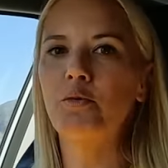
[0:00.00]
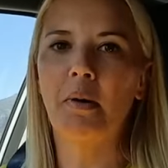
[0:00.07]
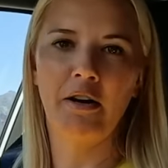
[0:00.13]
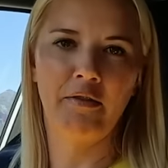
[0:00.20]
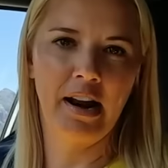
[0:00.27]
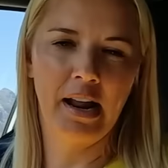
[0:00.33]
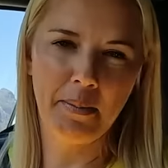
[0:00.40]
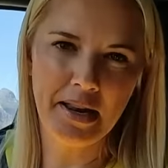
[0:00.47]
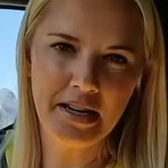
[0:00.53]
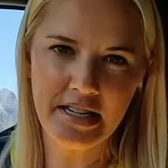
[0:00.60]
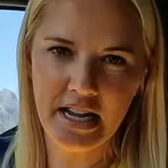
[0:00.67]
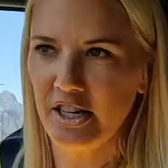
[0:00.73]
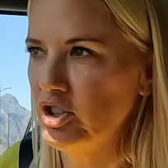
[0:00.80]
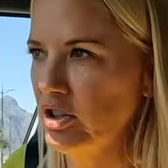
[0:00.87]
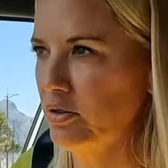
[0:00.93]
My
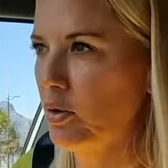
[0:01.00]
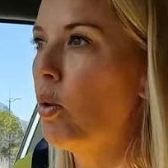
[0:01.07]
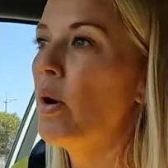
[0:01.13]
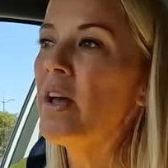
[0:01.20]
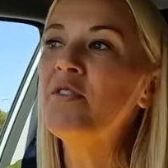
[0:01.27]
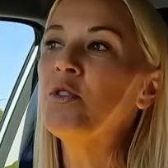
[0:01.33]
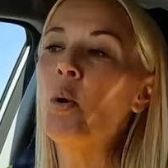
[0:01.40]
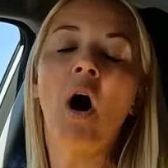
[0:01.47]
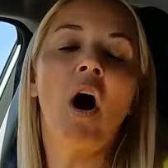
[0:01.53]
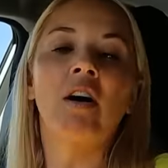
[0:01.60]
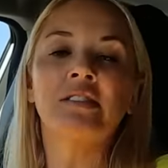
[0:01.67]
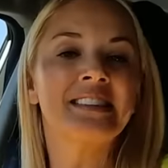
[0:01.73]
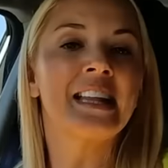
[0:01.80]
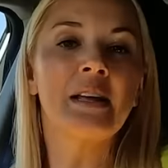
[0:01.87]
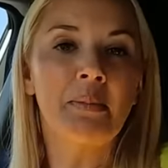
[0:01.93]
recommendation, or if you are
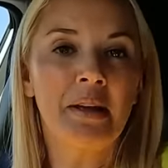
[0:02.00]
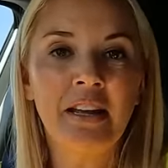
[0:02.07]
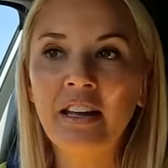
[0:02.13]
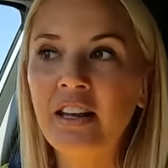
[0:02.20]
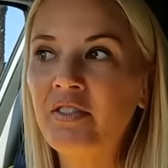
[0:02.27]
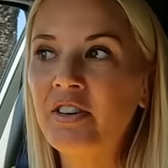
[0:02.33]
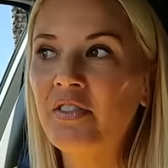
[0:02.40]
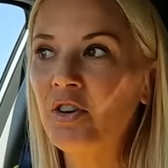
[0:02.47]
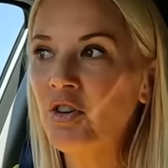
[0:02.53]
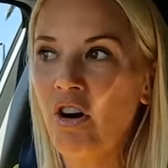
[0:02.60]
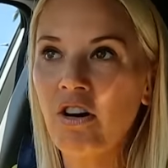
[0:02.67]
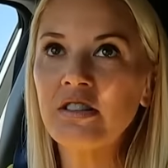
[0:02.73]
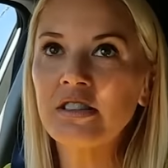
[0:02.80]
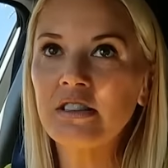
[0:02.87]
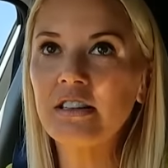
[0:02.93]
asking me, even if you're
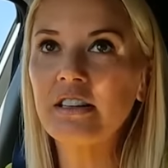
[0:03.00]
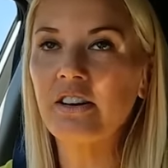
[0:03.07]
not,